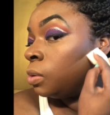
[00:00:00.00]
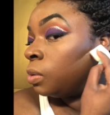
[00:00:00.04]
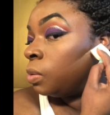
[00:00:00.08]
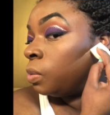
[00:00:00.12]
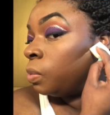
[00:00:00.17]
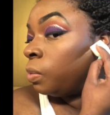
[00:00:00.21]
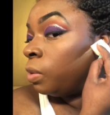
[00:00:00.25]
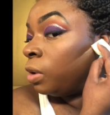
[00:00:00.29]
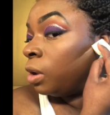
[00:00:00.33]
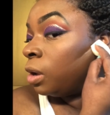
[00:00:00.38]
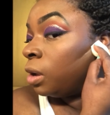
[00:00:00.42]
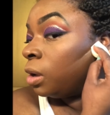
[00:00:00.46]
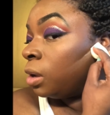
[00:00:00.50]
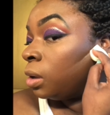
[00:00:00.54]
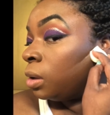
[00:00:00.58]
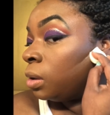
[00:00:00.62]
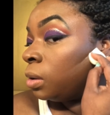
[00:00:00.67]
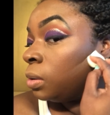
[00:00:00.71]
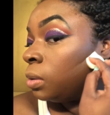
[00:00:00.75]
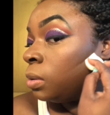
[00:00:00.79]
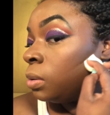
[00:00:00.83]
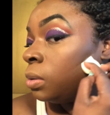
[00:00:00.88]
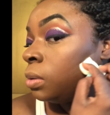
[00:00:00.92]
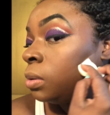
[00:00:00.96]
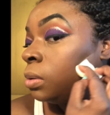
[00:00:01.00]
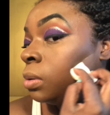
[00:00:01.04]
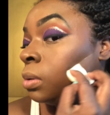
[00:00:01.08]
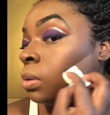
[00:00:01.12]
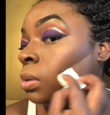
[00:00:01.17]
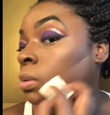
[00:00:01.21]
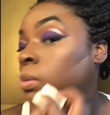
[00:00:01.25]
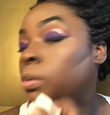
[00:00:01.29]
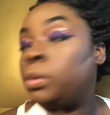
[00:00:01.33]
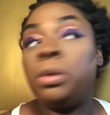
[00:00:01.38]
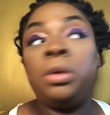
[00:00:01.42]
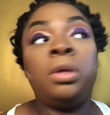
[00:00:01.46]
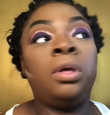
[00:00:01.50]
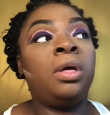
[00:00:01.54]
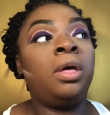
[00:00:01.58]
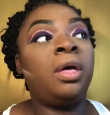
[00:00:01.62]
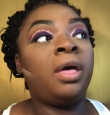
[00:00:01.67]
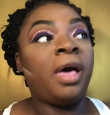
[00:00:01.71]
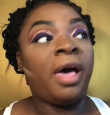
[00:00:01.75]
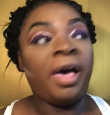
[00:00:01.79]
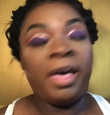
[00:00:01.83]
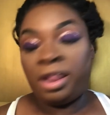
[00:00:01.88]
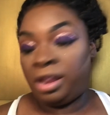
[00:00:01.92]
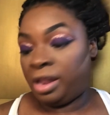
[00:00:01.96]
where
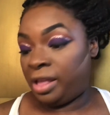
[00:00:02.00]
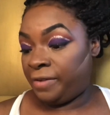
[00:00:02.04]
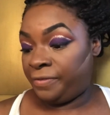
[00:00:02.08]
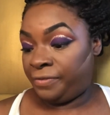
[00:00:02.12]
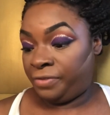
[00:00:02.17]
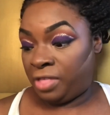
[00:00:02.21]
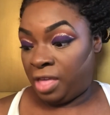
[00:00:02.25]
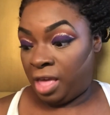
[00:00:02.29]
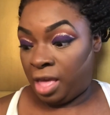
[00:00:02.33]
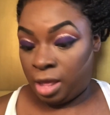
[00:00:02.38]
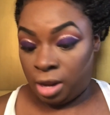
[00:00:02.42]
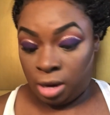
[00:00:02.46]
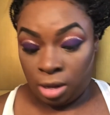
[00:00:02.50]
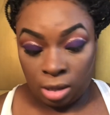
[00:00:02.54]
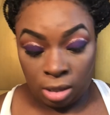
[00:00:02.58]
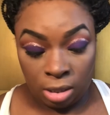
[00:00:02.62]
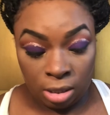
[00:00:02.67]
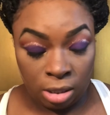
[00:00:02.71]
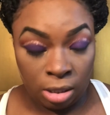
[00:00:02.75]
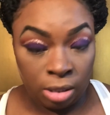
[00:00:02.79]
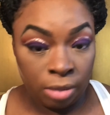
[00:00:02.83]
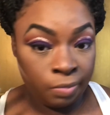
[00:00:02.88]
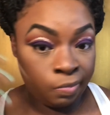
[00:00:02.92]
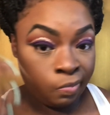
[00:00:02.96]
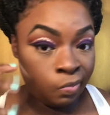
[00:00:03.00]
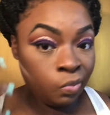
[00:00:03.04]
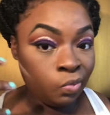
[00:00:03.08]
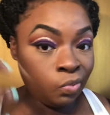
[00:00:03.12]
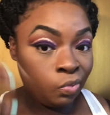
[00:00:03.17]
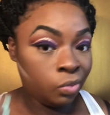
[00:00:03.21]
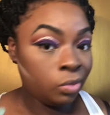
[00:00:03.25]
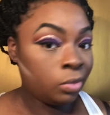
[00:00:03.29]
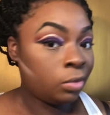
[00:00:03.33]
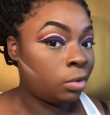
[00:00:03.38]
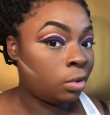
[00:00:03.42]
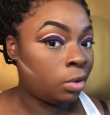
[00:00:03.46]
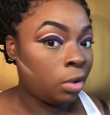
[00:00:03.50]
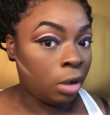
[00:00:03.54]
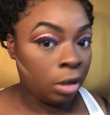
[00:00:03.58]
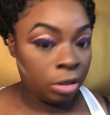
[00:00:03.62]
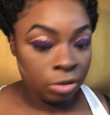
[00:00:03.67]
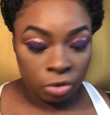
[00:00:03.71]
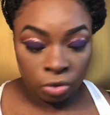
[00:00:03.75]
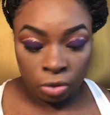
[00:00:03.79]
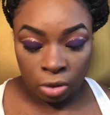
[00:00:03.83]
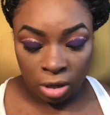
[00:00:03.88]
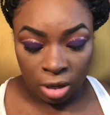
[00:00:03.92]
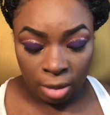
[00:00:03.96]
I left that
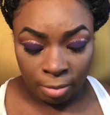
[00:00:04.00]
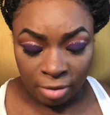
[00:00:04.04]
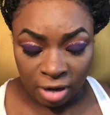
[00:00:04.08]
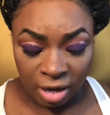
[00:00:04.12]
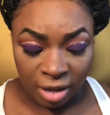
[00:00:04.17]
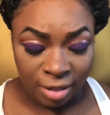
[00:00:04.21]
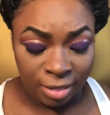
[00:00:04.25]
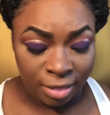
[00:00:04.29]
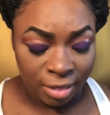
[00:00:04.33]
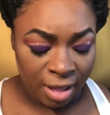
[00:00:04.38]
contour, and I'm gonna let